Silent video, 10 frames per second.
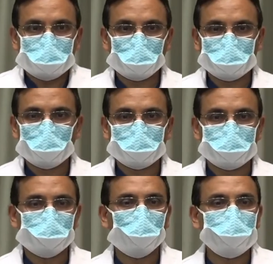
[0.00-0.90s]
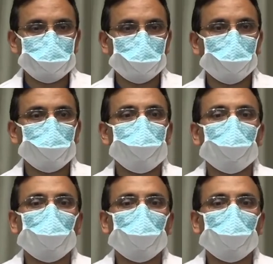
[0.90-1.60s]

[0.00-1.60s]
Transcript: pressure ulcer bed sores